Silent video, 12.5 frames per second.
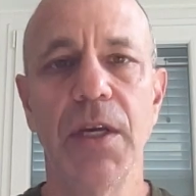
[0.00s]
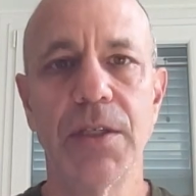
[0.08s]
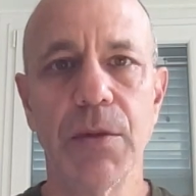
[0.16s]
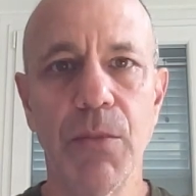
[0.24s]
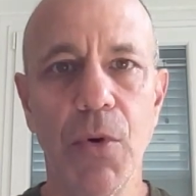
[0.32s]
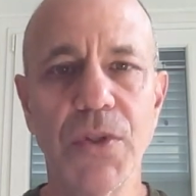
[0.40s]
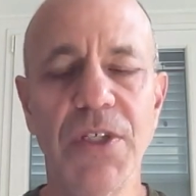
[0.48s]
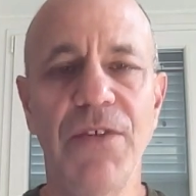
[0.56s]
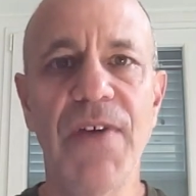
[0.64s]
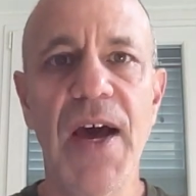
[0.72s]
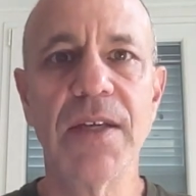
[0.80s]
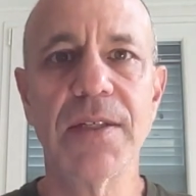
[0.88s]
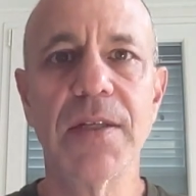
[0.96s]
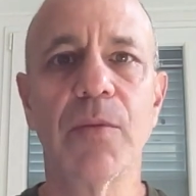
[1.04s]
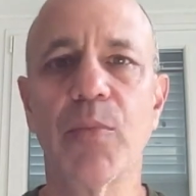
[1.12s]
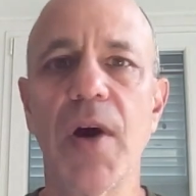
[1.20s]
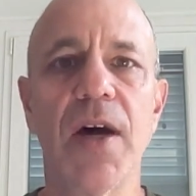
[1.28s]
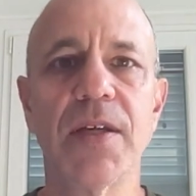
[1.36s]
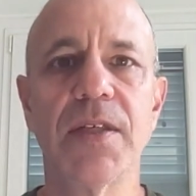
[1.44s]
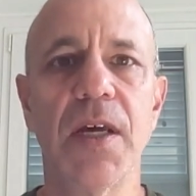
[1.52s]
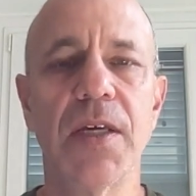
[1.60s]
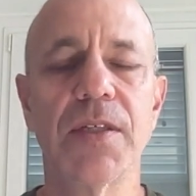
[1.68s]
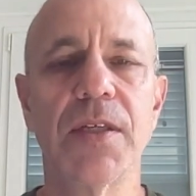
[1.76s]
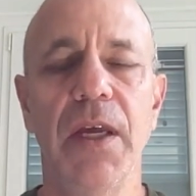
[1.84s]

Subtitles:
It's a multifaceted process,